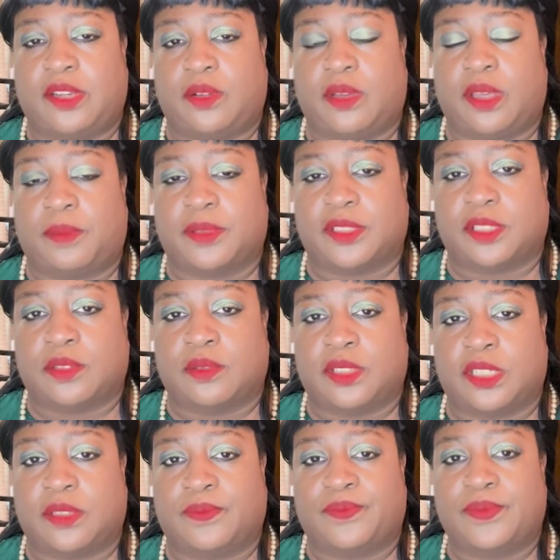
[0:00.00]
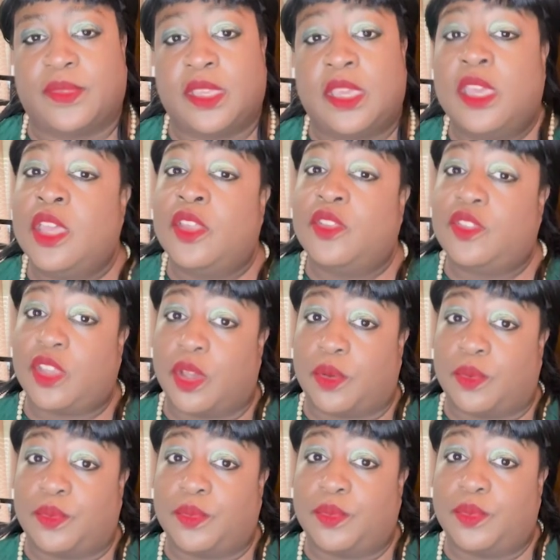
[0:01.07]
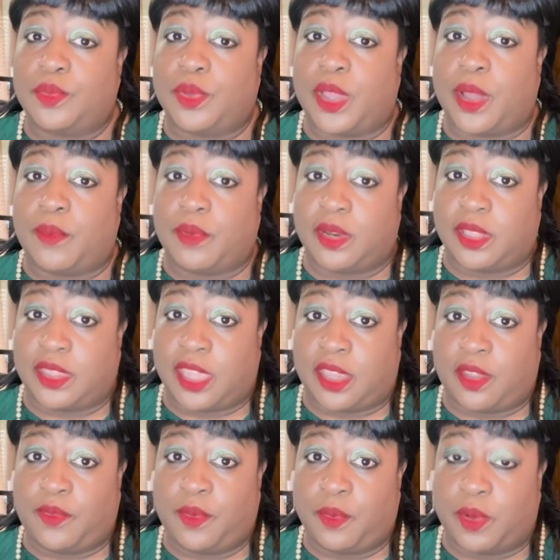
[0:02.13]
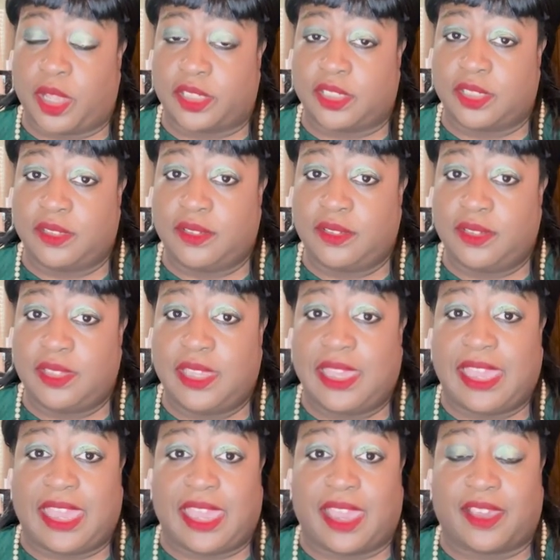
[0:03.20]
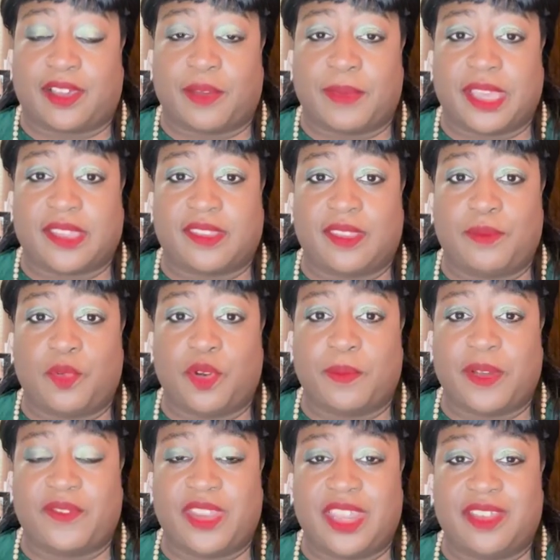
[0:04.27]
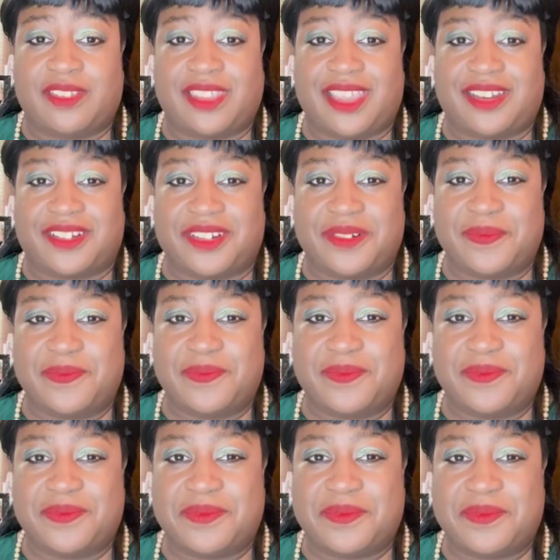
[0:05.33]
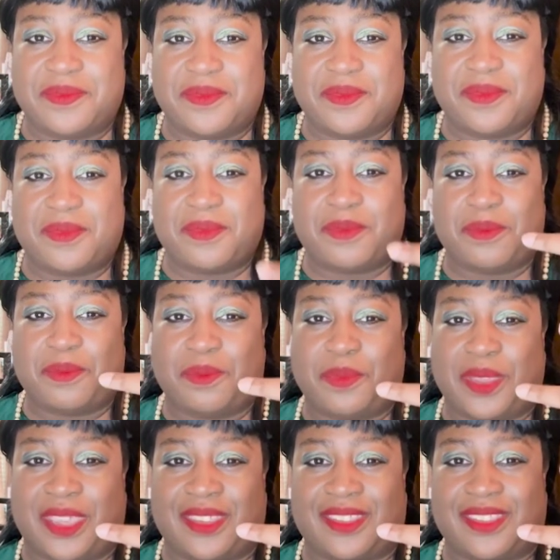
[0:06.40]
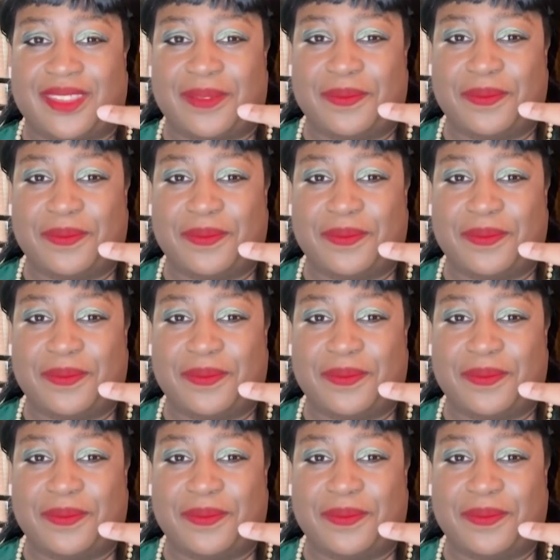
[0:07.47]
do an episode then. So I want to thank you for watching and come back and see more of my videos later. Peace.